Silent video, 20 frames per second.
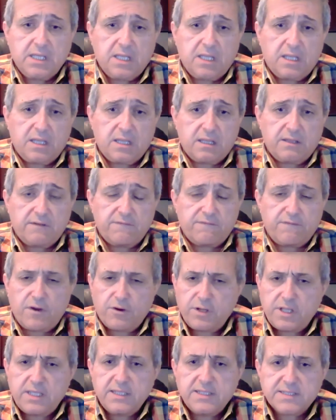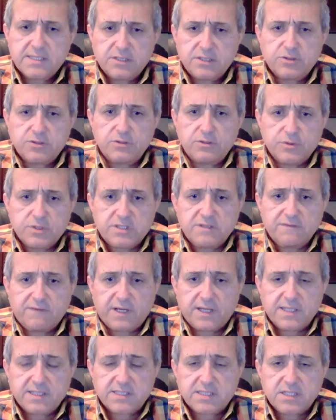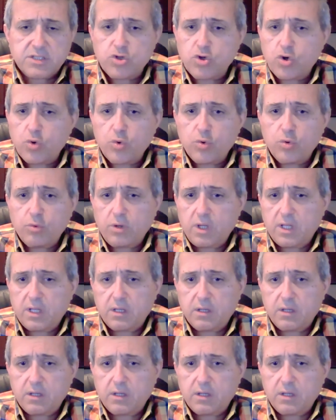very easy to use device, no